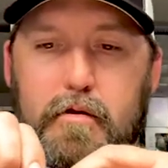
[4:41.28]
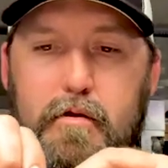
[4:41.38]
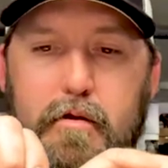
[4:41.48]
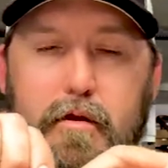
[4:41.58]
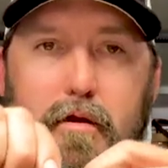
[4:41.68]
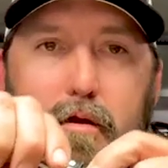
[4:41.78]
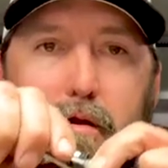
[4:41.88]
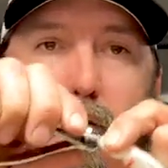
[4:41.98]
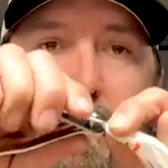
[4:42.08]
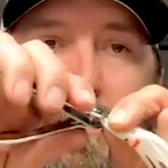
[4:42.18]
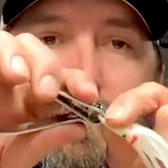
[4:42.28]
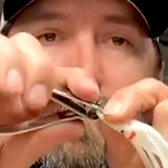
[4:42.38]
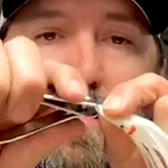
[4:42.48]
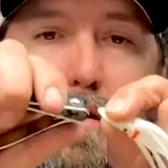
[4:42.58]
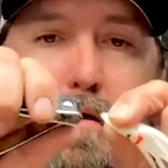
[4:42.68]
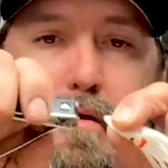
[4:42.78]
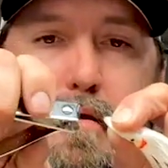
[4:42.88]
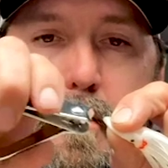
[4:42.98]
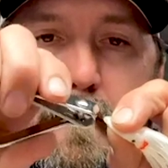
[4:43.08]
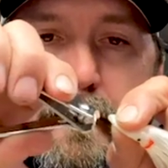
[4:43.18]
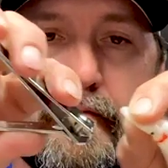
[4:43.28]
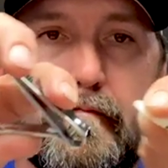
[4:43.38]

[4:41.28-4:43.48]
and nip the end off,